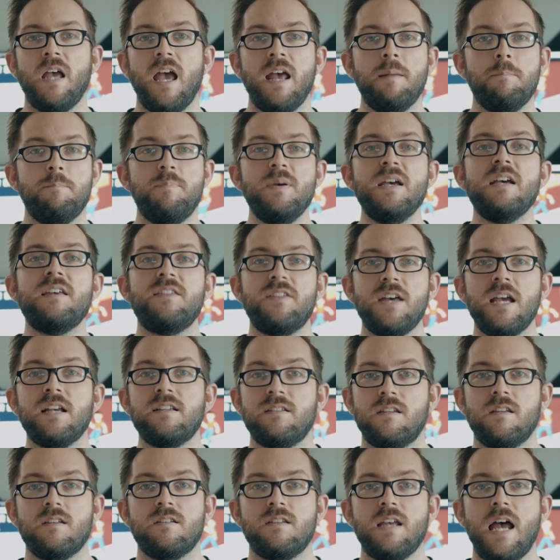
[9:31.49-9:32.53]
And big
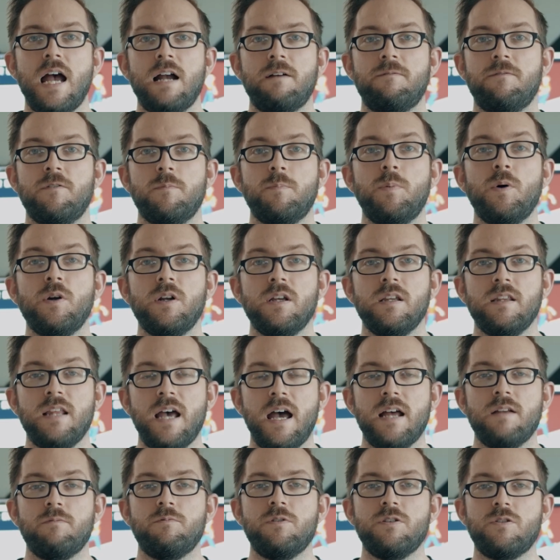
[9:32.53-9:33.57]
thanks to Zach for putting
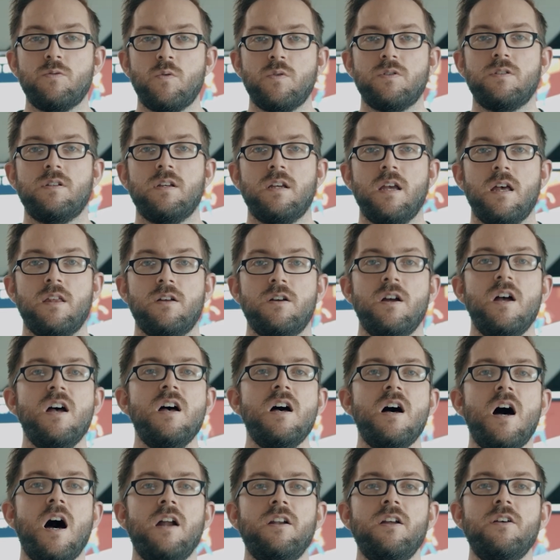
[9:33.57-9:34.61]
that resource together.
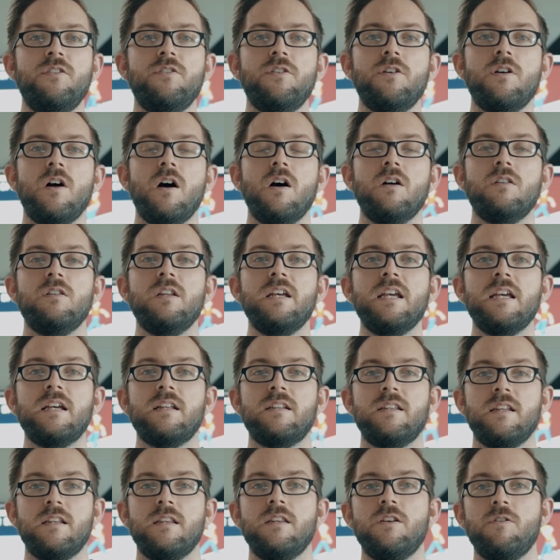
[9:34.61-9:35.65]
Another
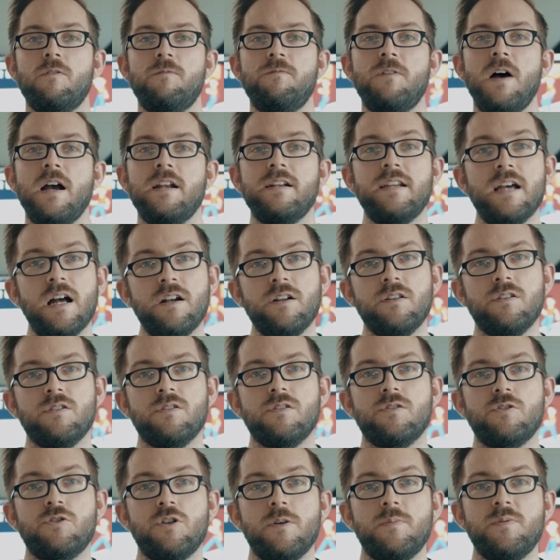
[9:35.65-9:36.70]
link you'll find down in the
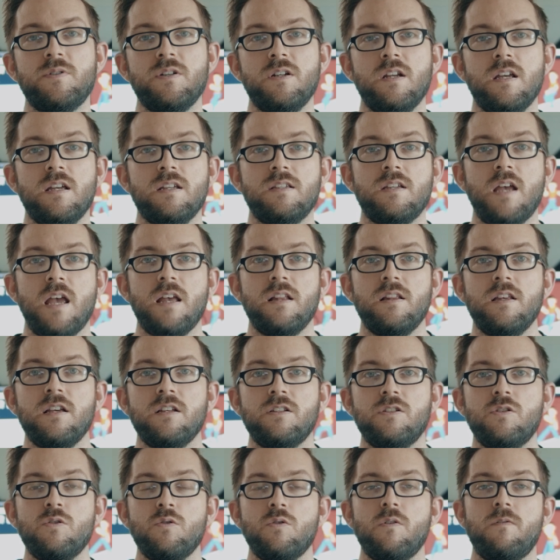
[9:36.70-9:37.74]
description is a
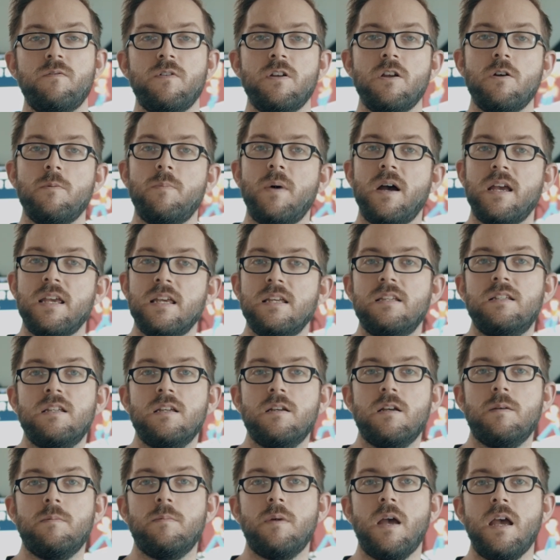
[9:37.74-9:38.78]
link to a video by
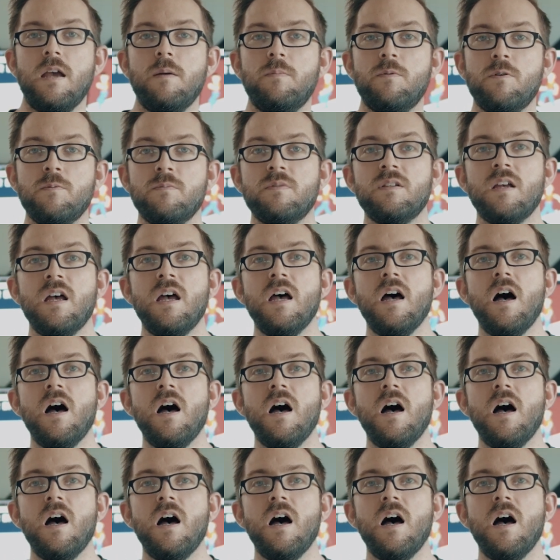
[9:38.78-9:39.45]
EC Abrams.